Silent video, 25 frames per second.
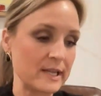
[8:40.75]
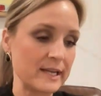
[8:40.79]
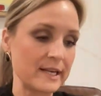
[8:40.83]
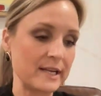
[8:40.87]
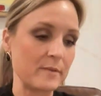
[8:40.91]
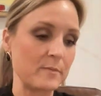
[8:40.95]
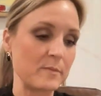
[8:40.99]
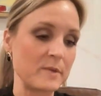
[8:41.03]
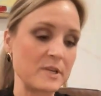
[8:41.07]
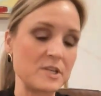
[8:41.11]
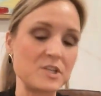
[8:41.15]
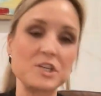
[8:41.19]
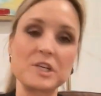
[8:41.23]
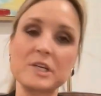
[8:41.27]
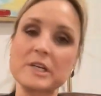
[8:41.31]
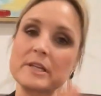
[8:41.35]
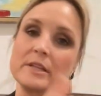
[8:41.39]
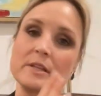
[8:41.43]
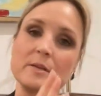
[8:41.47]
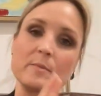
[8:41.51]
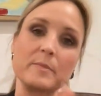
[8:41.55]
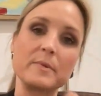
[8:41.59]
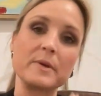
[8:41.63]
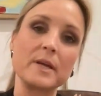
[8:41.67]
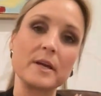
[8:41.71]
Like I mentioned
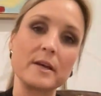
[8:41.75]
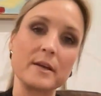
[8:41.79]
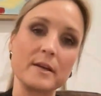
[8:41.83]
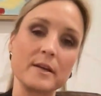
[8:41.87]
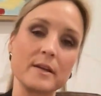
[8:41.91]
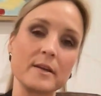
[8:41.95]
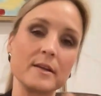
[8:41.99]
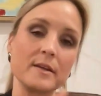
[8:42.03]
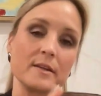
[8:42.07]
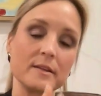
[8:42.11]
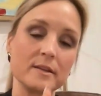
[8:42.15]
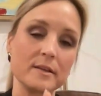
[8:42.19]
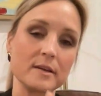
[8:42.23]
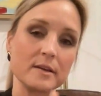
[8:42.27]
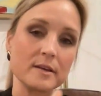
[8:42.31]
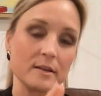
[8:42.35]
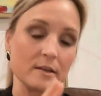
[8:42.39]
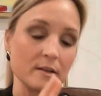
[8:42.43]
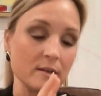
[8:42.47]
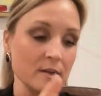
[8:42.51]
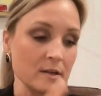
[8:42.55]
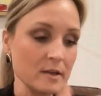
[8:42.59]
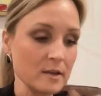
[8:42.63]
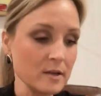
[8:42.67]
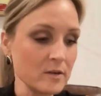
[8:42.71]
in the